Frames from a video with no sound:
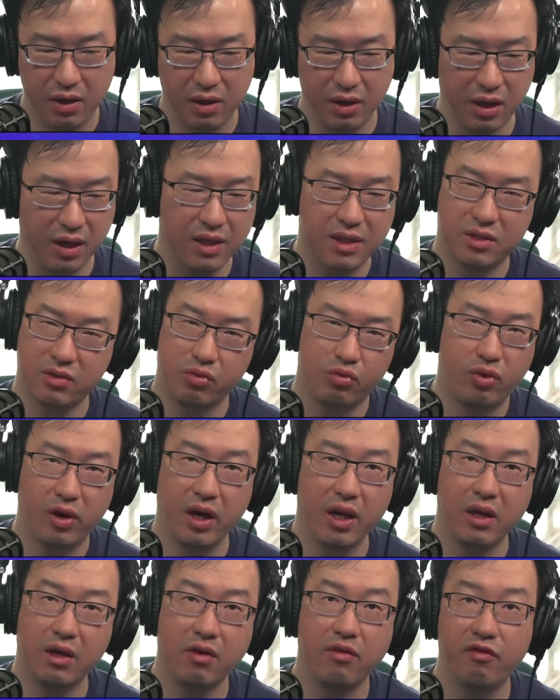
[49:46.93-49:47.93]
It's
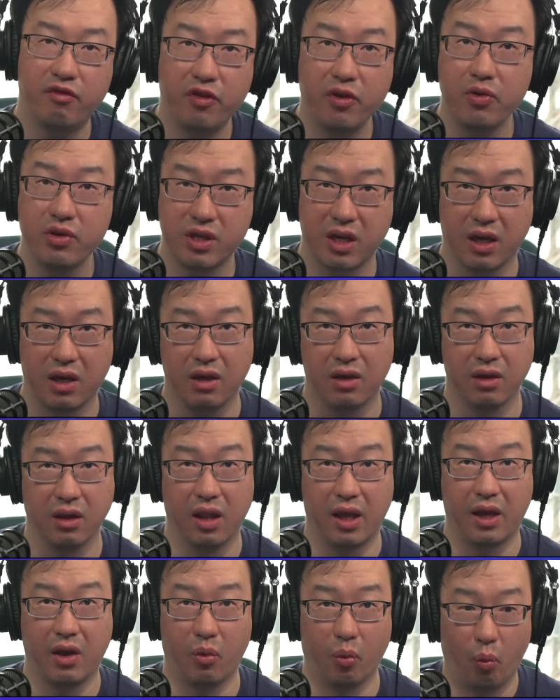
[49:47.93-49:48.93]
really confusing.
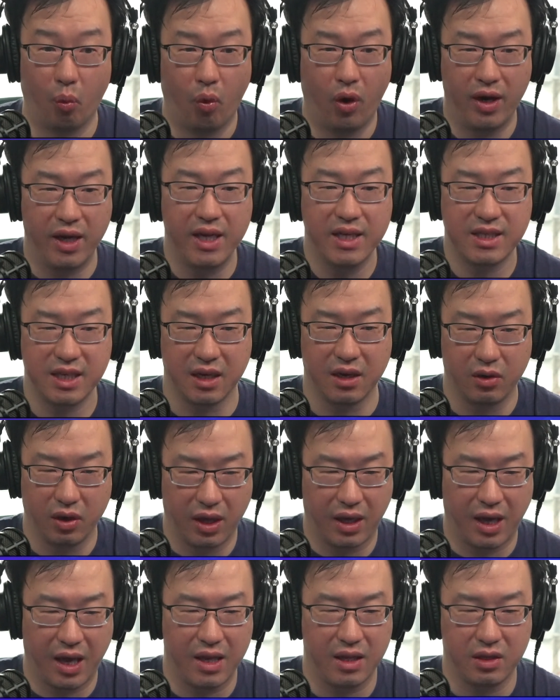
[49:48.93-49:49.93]
Like, what is it?
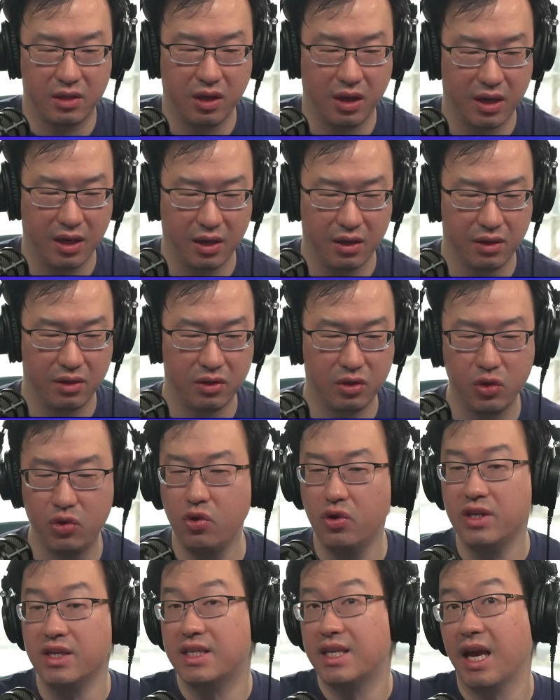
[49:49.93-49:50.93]
Like, do you
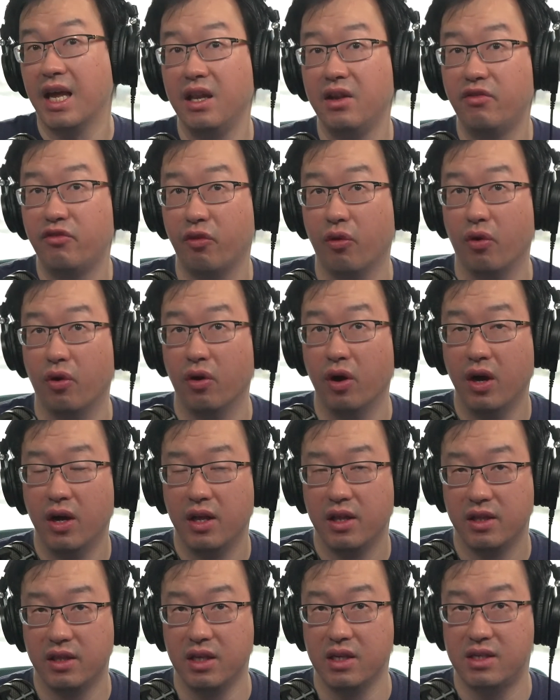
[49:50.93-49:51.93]
intend for
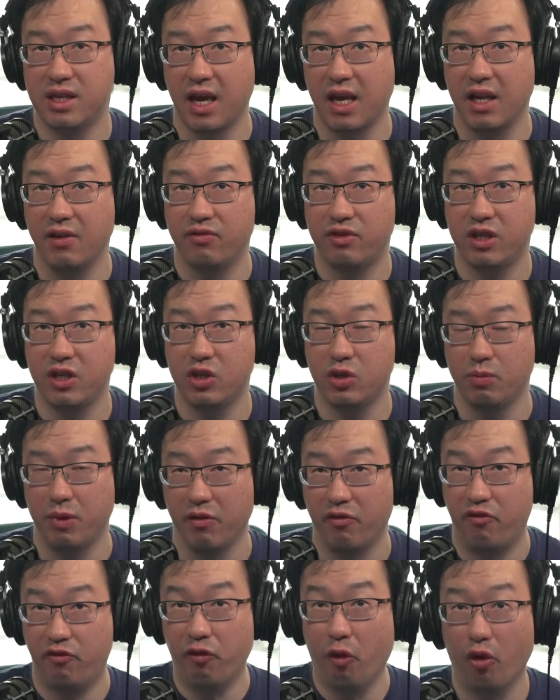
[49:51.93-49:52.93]
this NFT to be
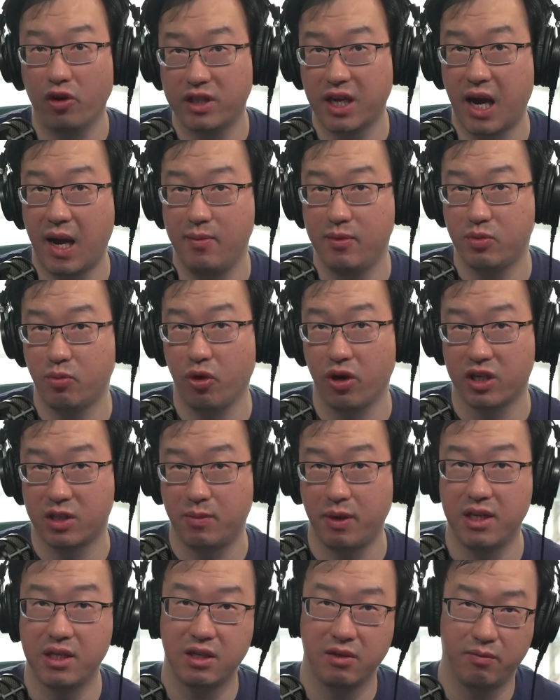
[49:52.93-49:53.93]
4 times more
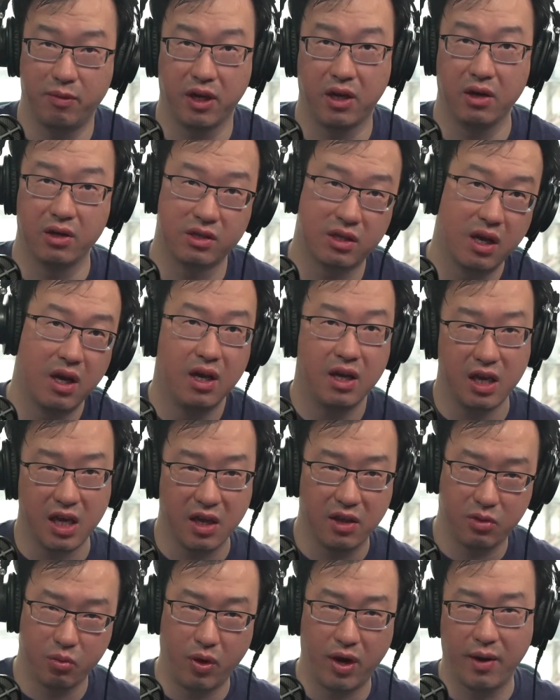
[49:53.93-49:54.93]
expensive because
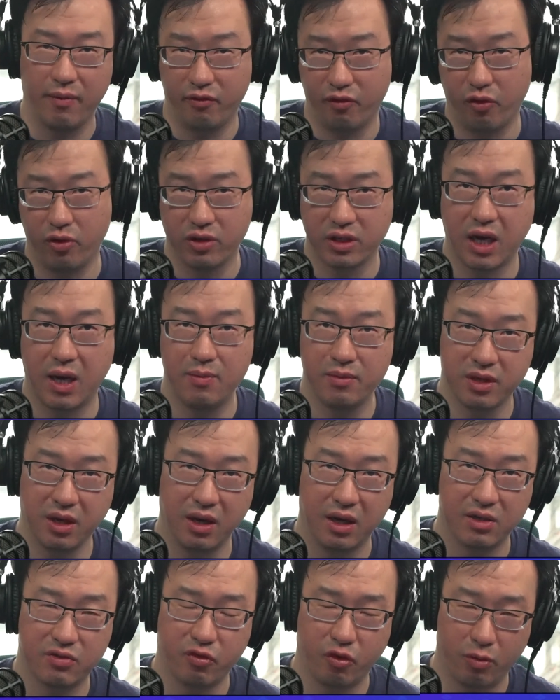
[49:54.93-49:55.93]
ETH went up 4 times in the
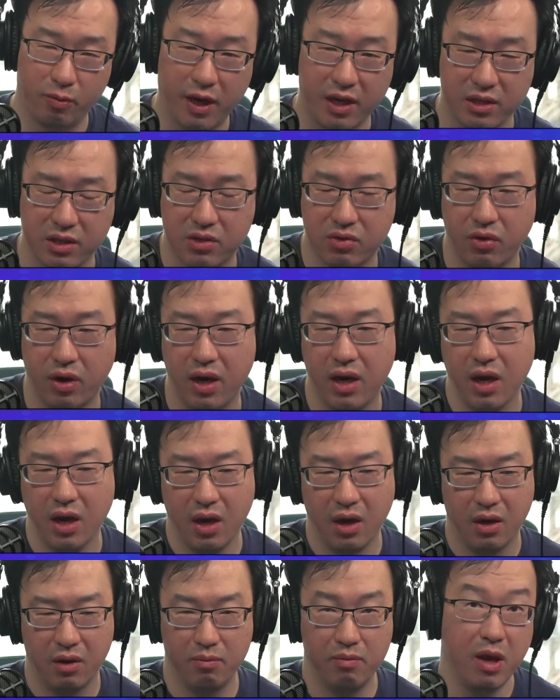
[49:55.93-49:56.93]
last 4 months, right?
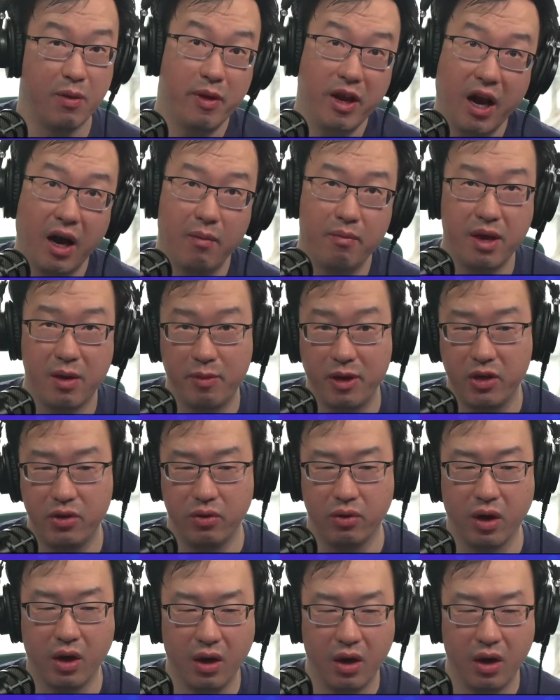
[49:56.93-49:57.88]
Maybe not, maybe do.